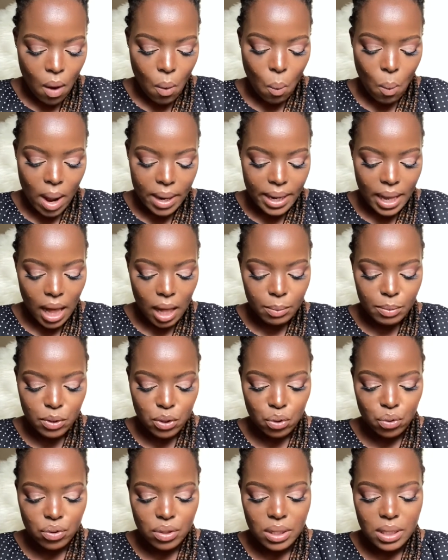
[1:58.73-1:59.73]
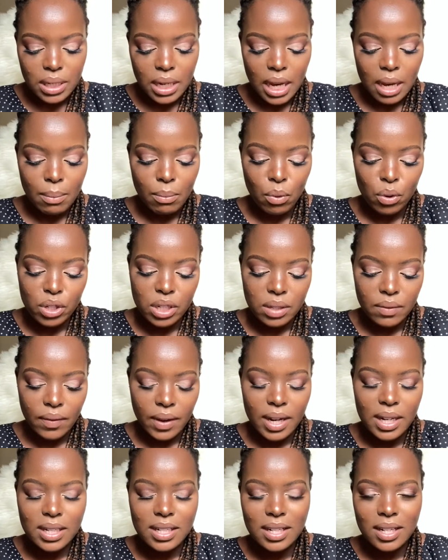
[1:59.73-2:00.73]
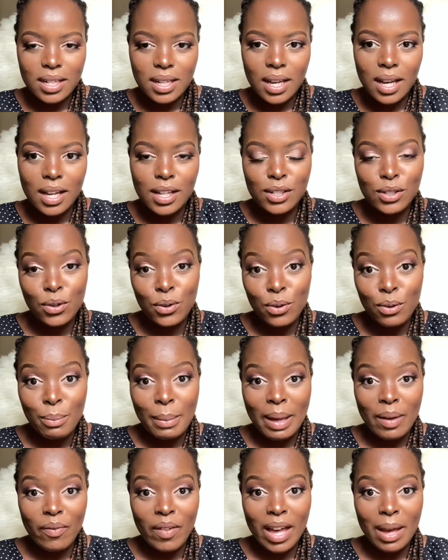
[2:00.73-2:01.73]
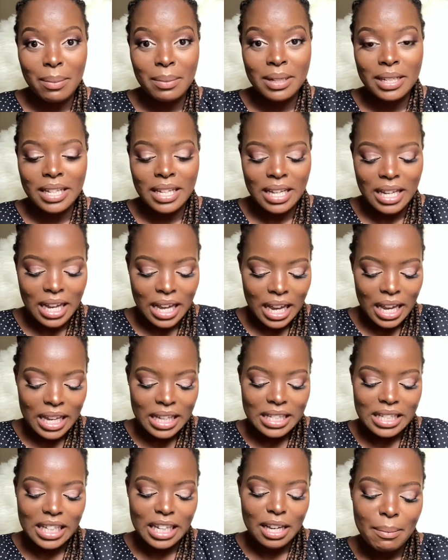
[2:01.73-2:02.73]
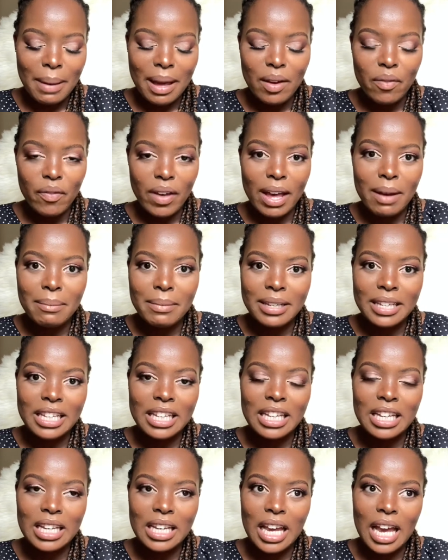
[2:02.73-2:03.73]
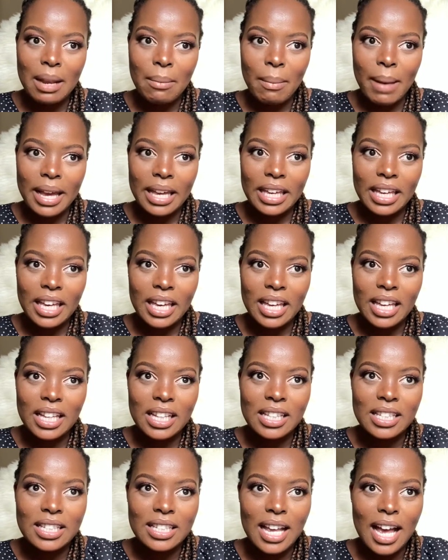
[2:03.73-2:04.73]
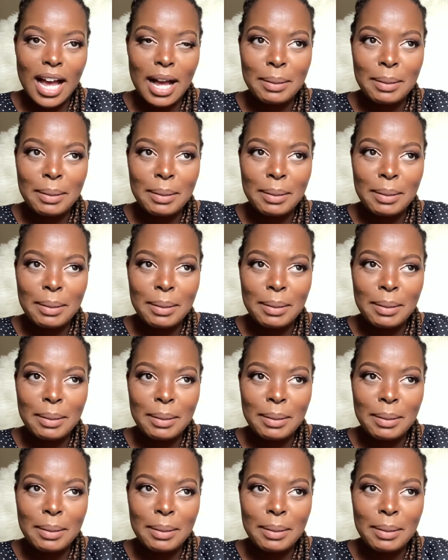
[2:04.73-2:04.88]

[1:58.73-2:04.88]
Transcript: What helps you stay motivated? So my family, seeing family and my kids